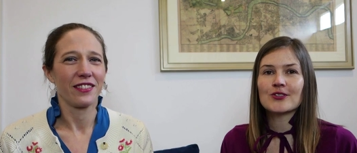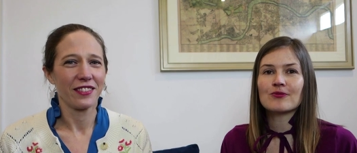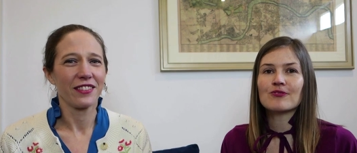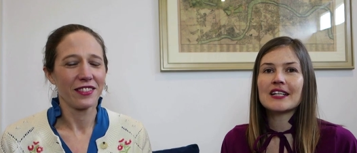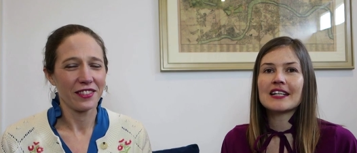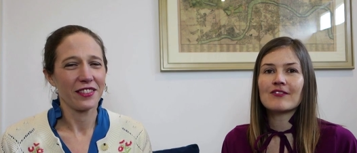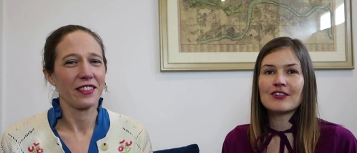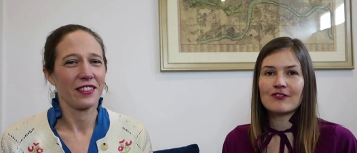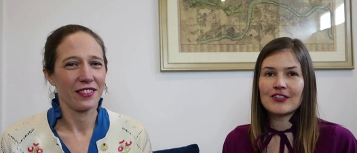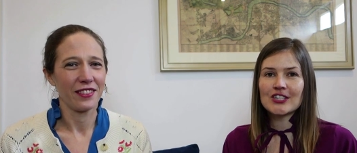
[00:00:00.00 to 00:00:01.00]
Speaker 1: some really lovely
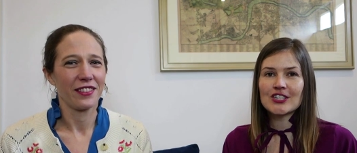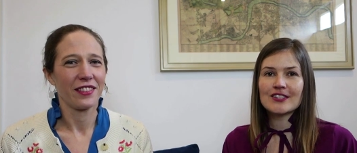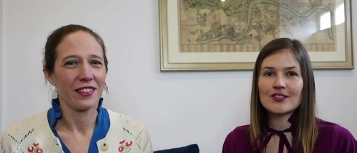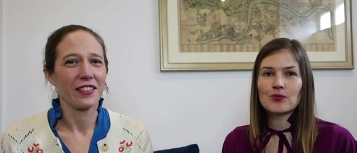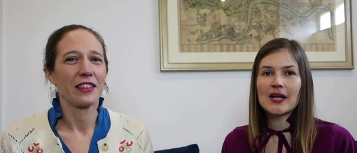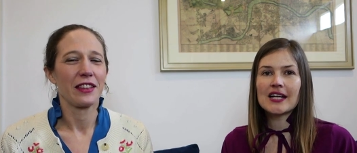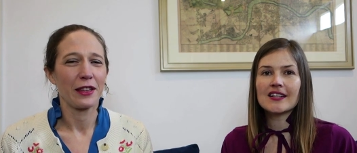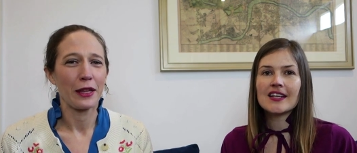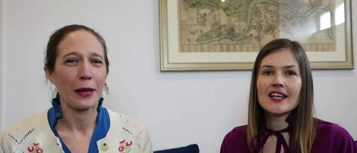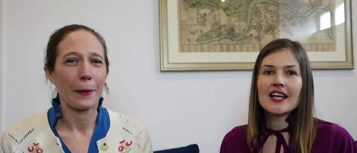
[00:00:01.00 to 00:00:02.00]
features as well
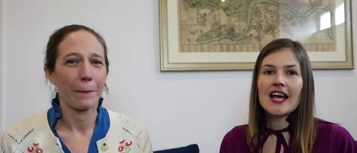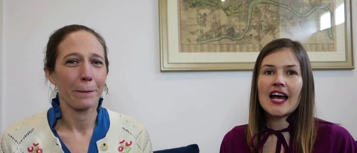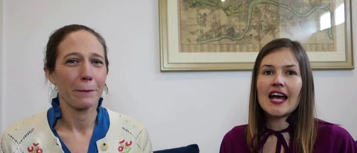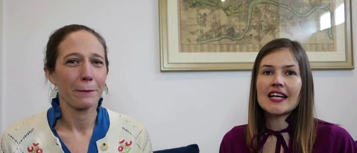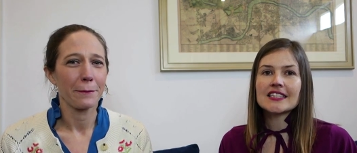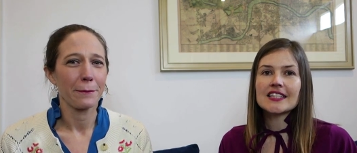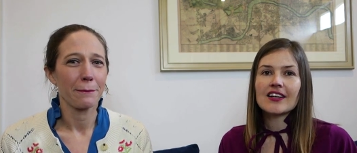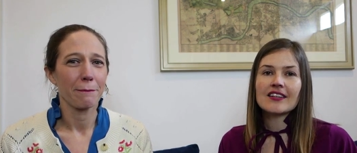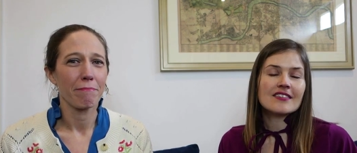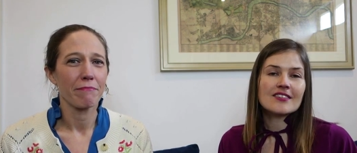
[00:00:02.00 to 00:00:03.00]
and
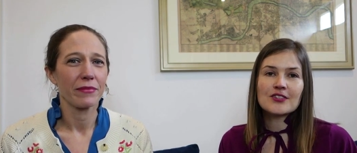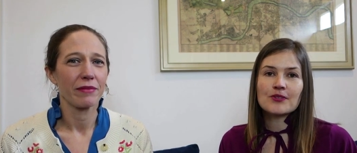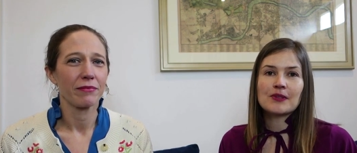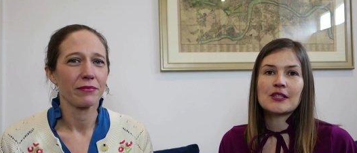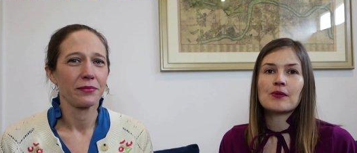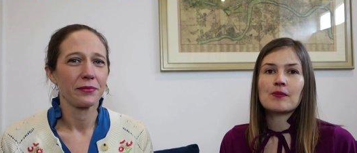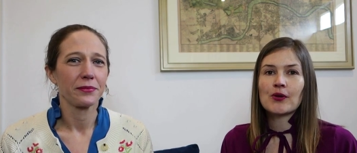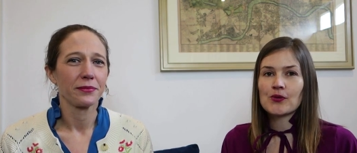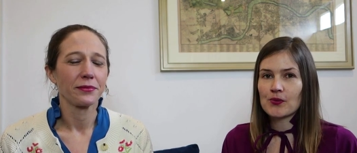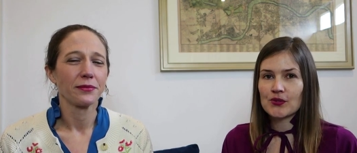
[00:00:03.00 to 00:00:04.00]
it's just something that we
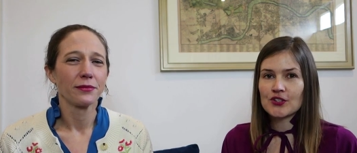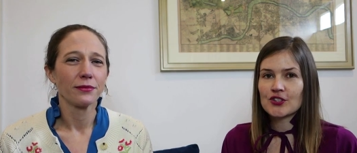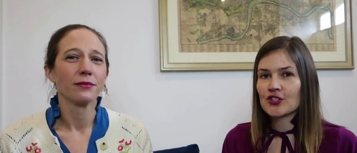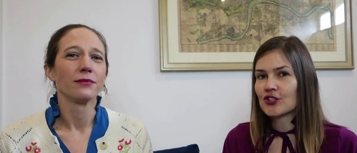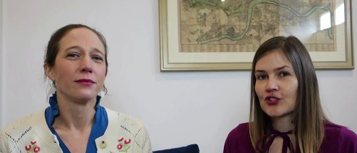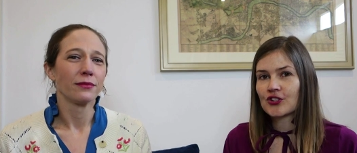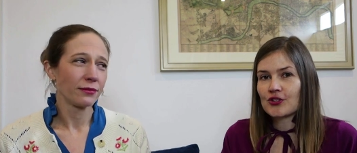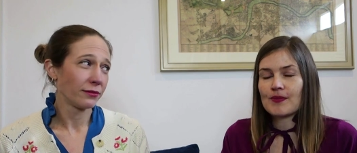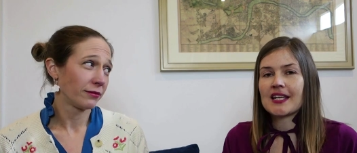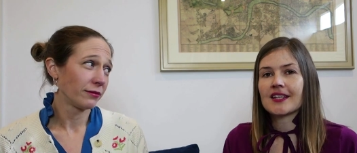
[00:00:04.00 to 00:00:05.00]
both wanted to, to
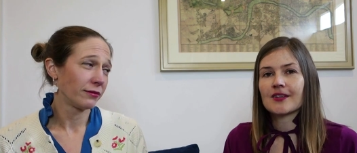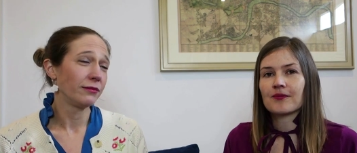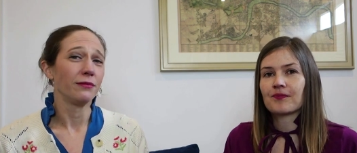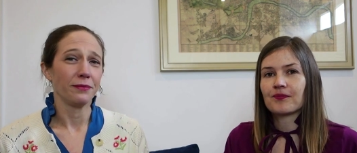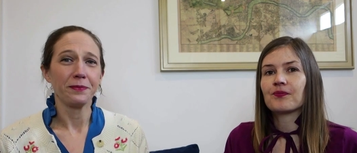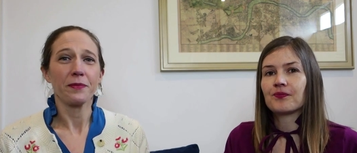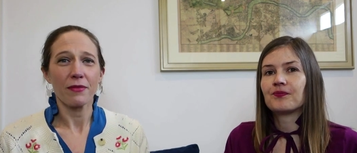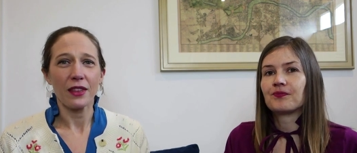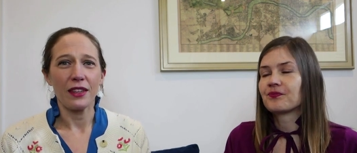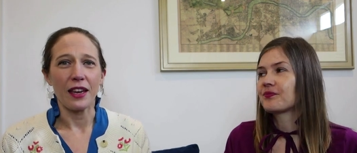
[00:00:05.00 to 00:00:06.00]
make. Mm.
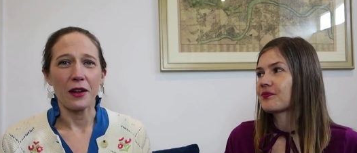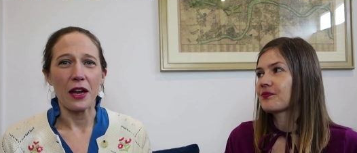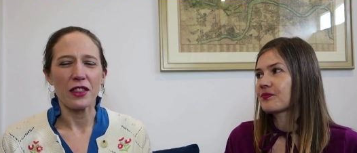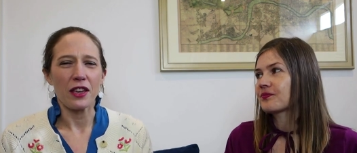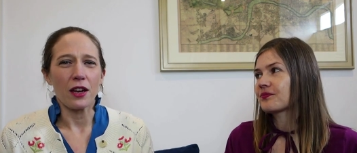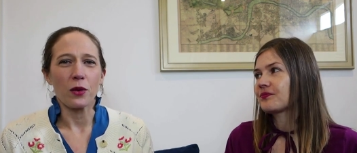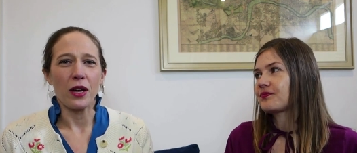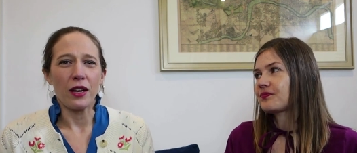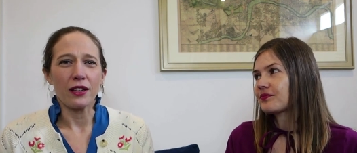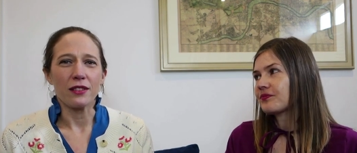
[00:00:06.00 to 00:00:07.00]
Speaker 2: Yeah, I think I quite
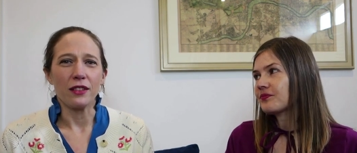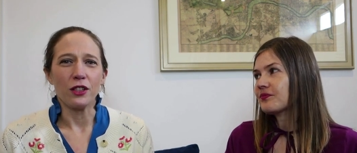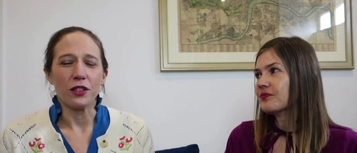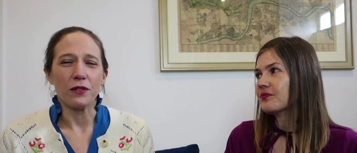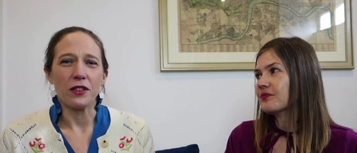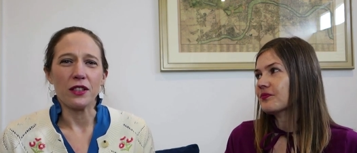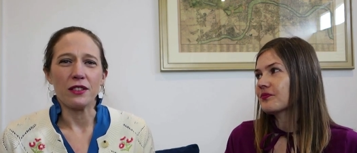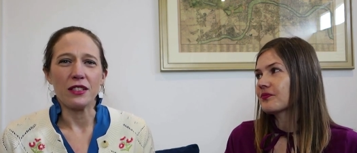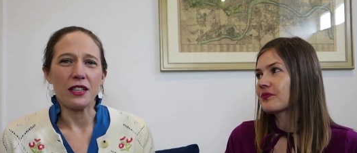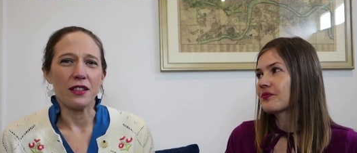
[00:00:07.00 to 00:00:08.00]
liked the look of the
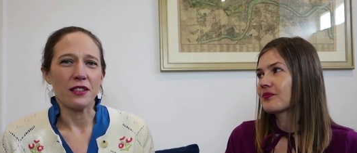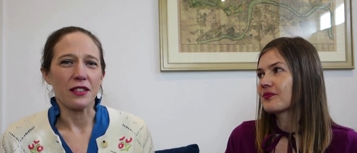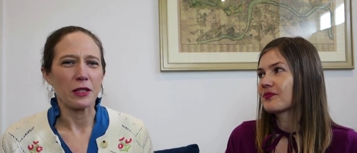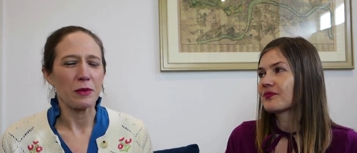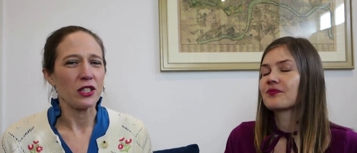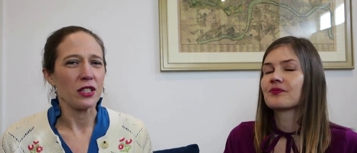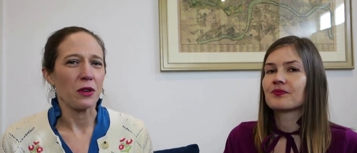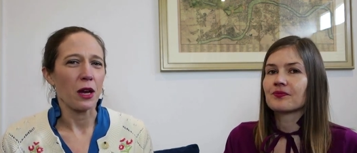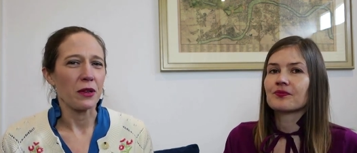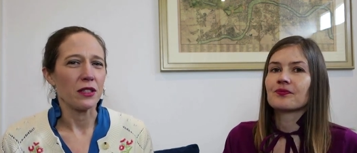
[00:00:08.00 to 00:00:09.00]
tiers, especially
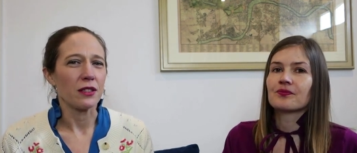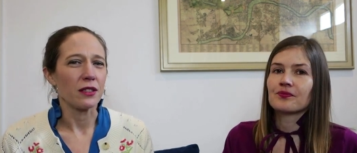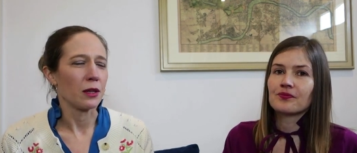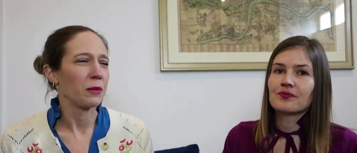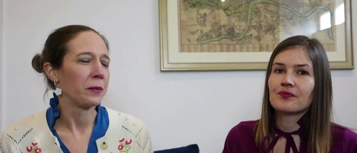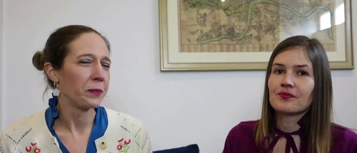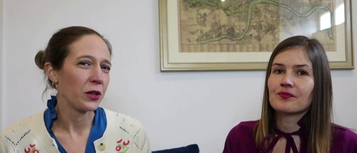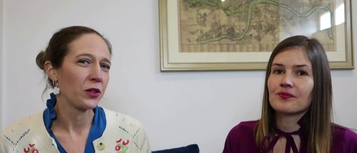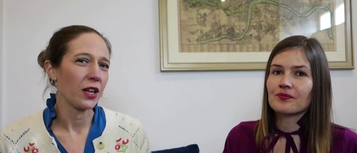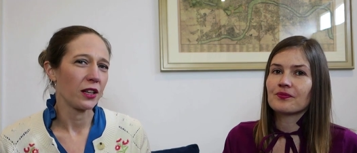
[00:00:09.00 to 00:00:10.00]
coming into the summer.
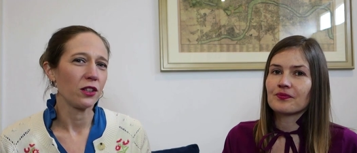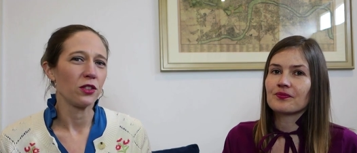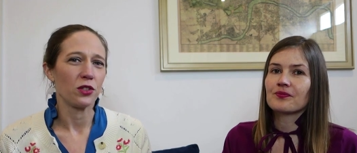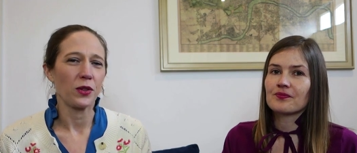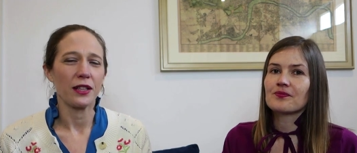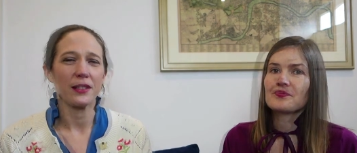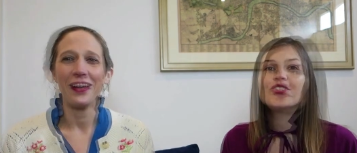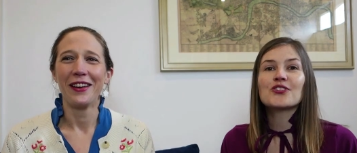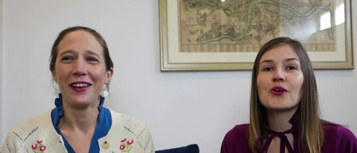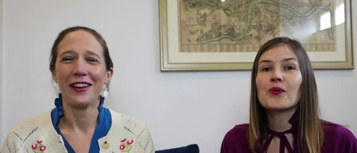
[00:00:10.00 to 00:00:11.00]
Looked like mm. a good dress.
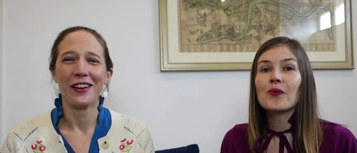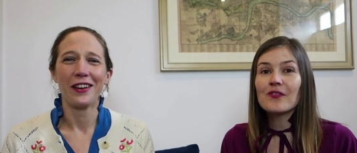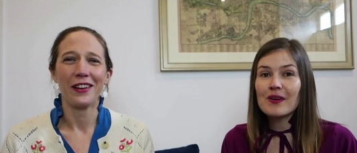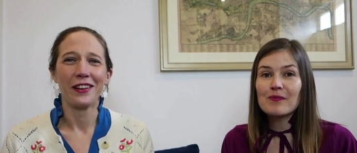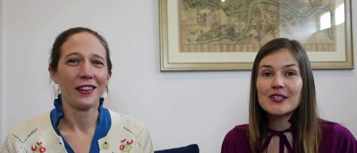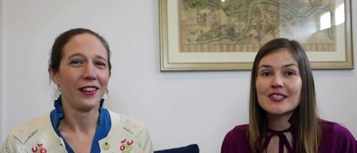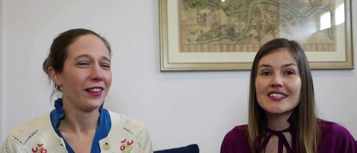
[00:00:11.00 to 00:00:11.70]
Speaker 1: So what fabric